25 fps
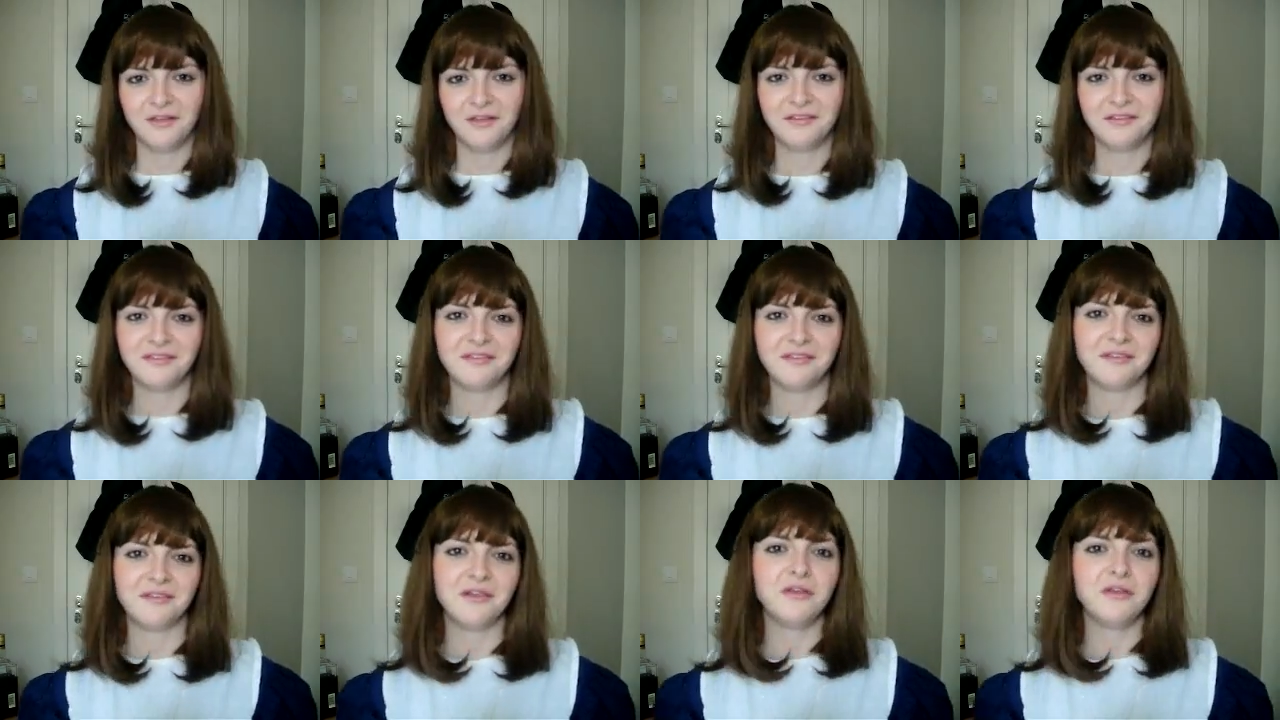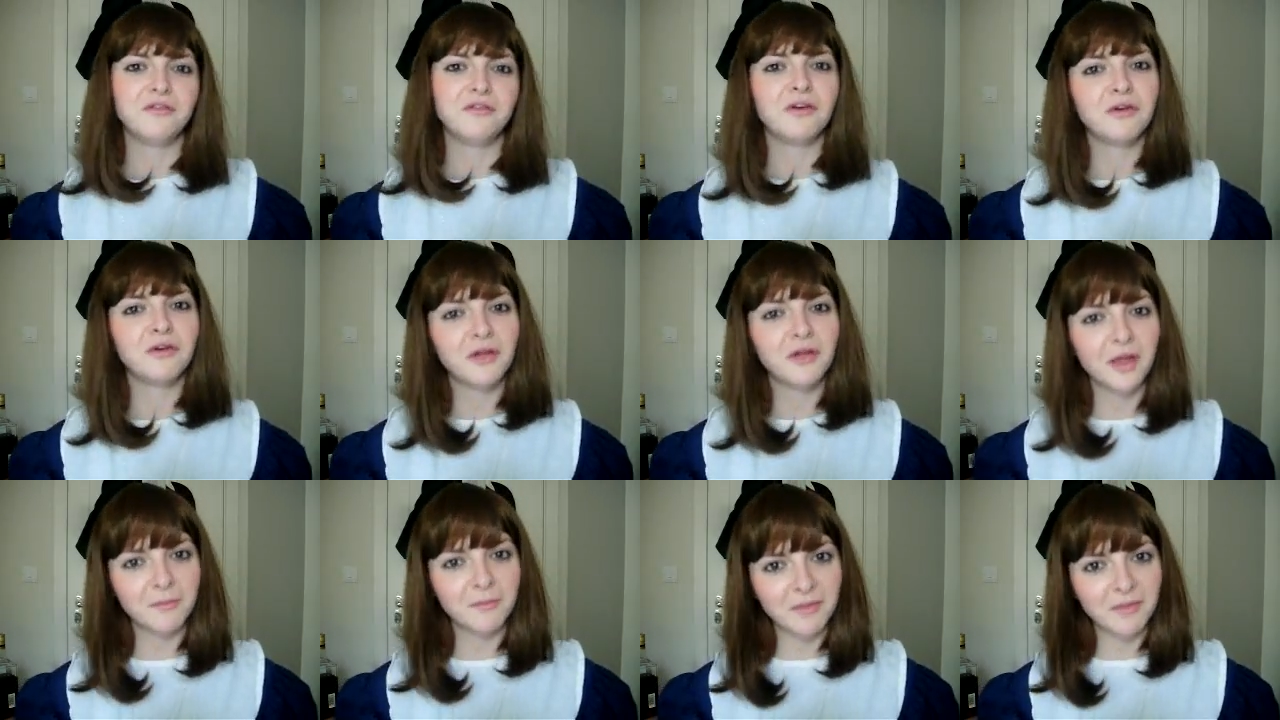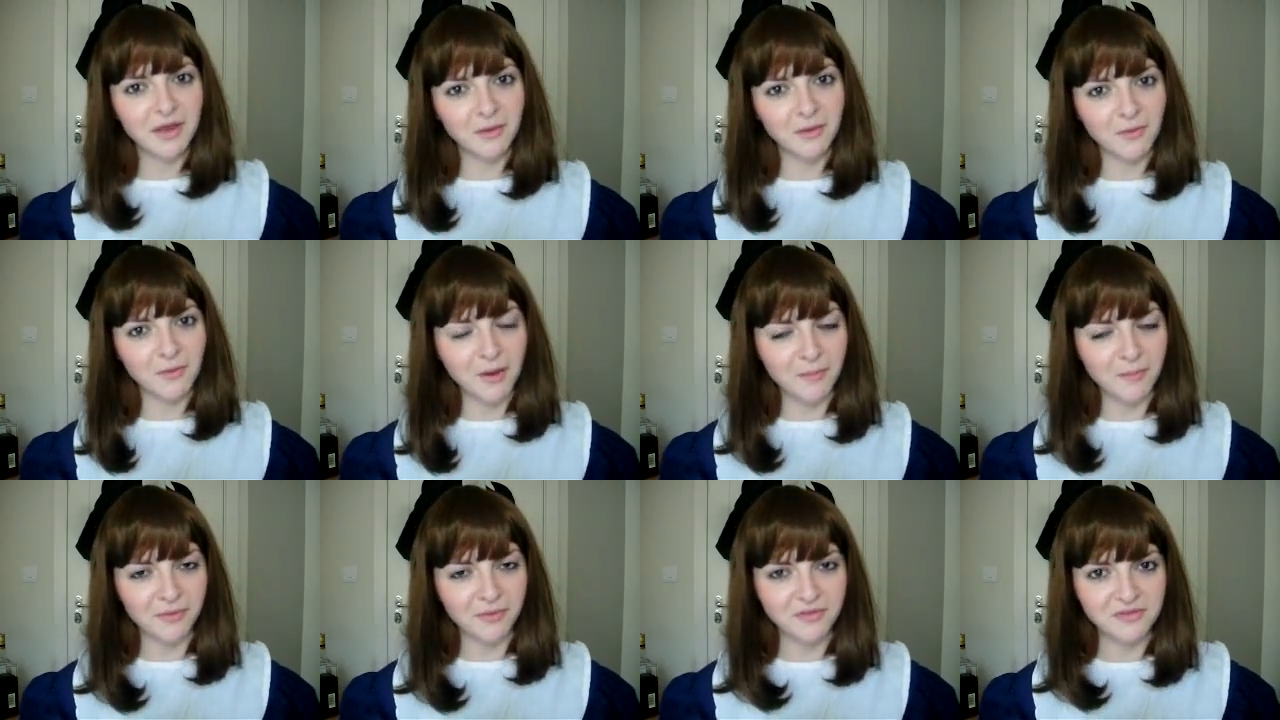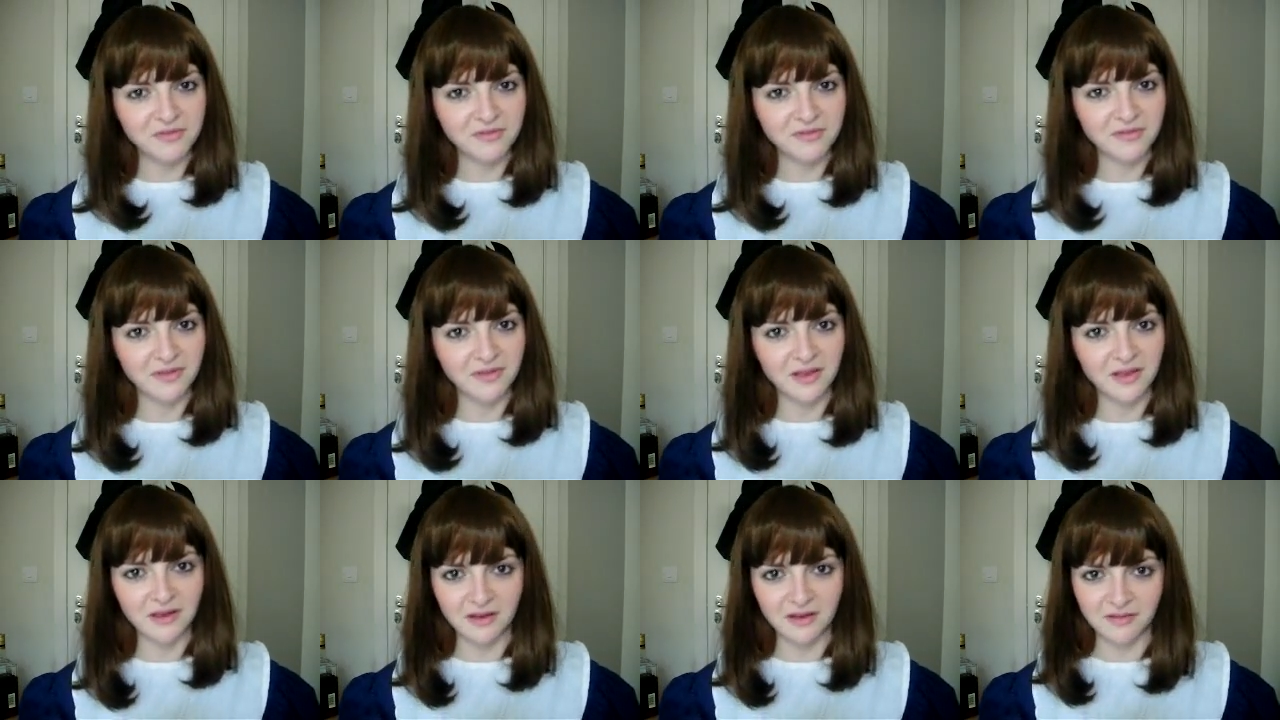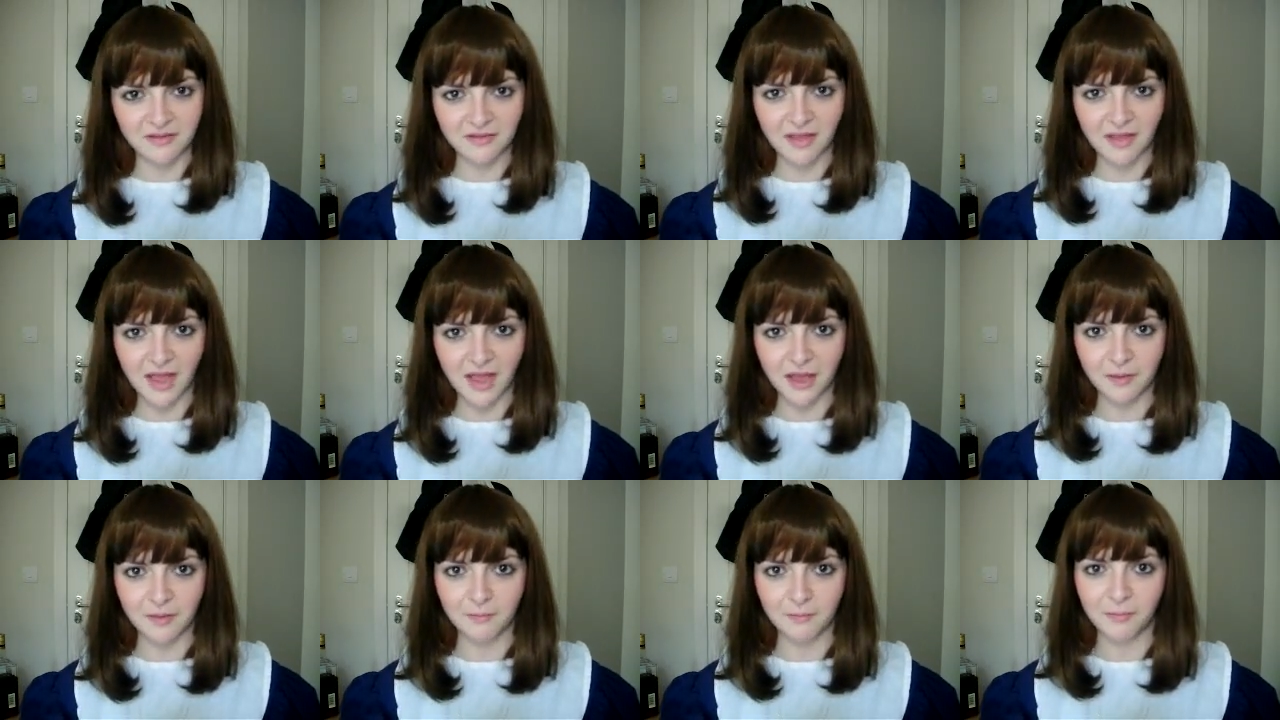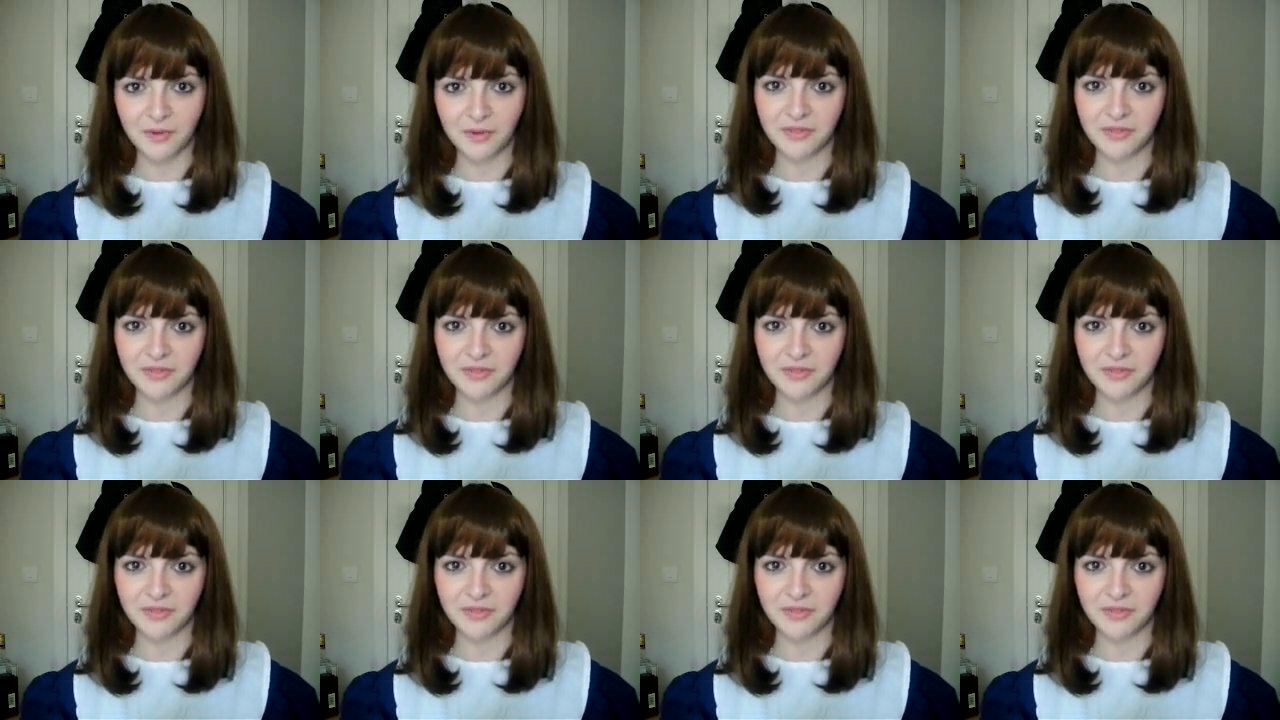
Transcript: Yes, you don't get many weapons in this game,